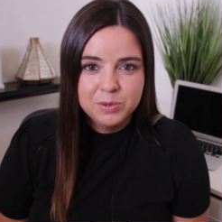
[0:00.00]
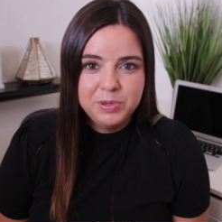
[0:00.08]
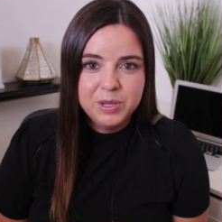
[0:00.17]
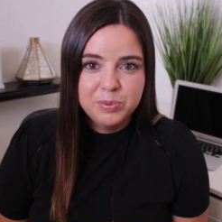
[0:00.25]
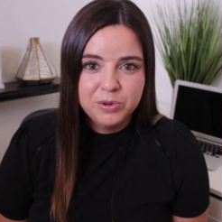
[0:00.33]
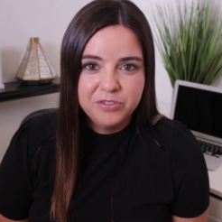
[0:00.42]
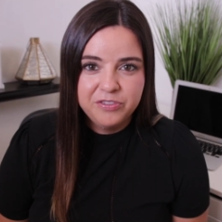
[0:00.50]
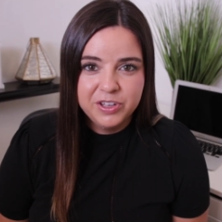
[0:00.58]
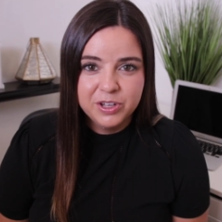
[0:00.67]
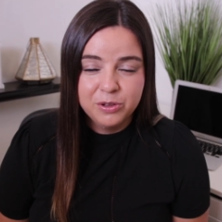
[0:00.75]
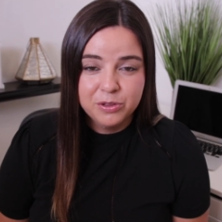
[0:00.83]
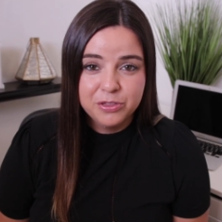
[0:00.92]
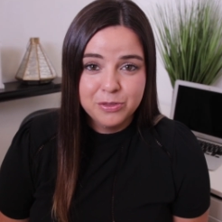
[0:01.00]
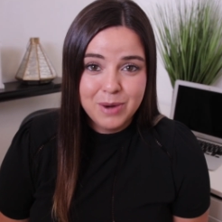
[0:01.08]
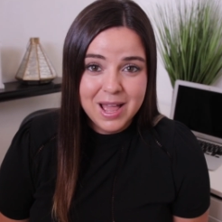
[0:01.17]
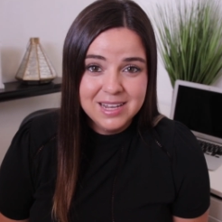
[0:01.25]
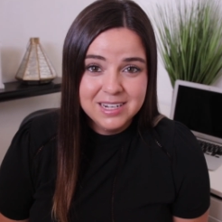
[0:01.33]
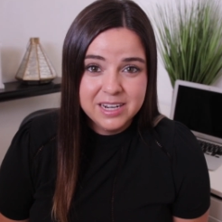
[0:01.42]
people feel
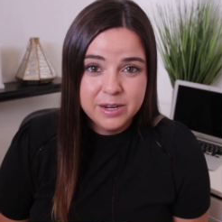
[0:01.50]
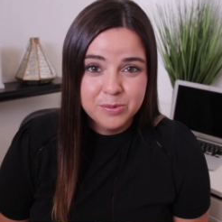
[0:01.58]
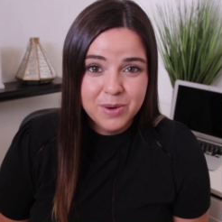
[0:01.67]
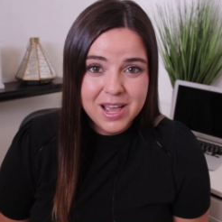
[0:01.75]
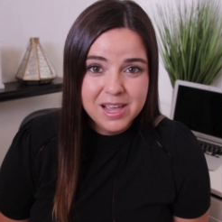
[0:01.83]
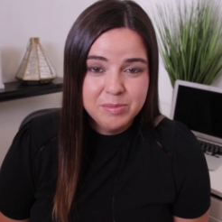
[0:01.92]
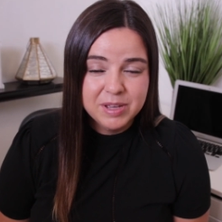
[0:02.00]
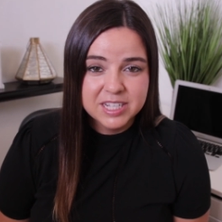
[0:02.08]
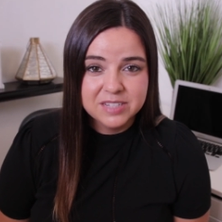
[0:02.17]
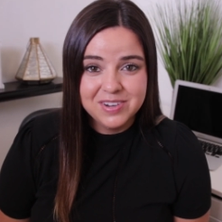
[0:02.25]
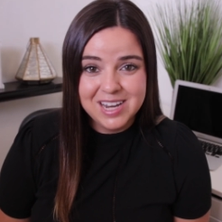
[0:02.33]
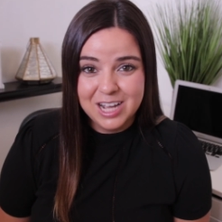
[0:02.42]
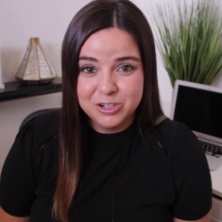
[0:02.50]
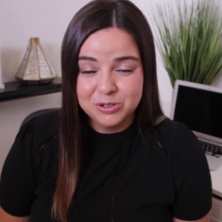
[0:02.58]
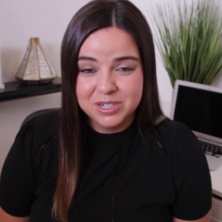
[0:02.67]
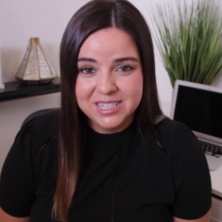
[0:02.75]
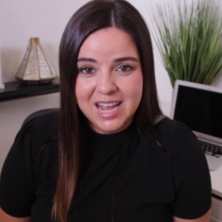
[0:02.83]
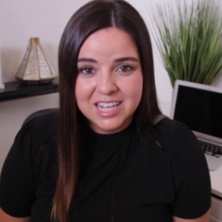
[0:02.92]
threatened in any way because of a natural
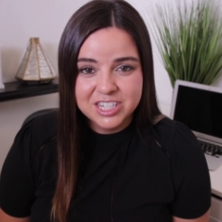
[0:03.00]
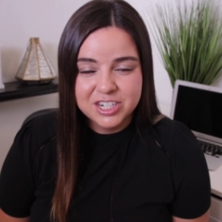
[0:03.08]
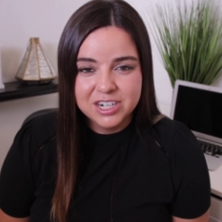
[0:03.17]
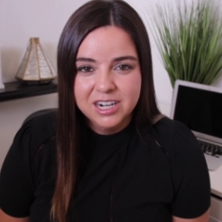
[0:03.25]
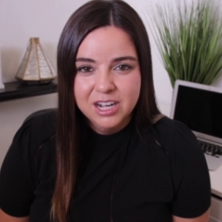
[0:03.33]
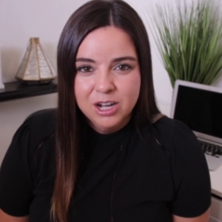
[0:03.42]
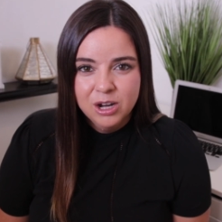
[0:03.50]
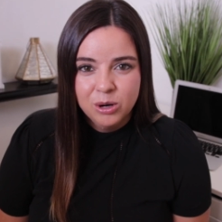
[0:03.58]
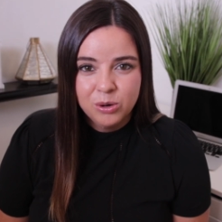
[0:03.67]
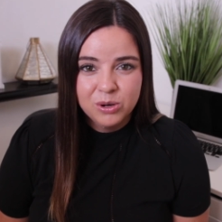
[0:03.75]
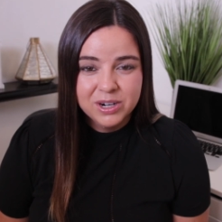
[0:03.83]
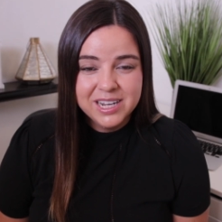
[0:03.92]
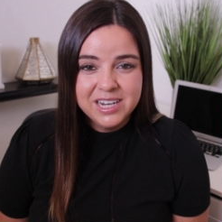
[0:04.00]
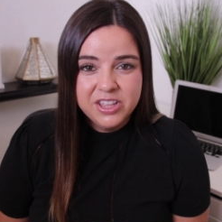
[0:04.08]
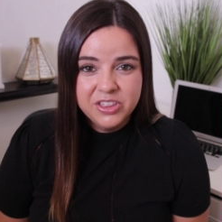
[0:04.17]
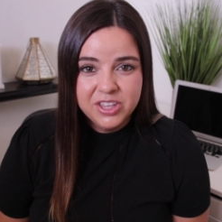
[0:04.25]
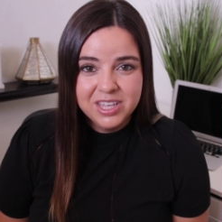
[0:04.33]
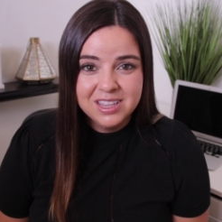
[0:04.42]
disaster or
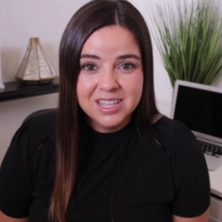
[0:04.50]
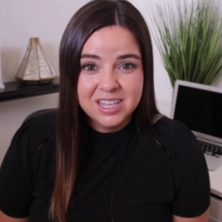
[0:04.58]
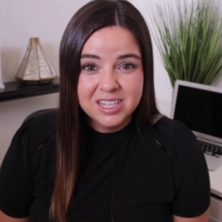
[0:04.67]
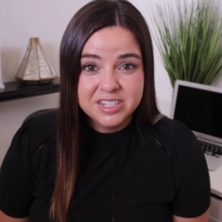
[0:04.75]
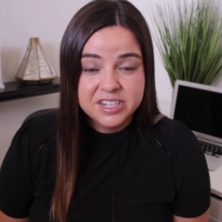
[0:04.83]
anything that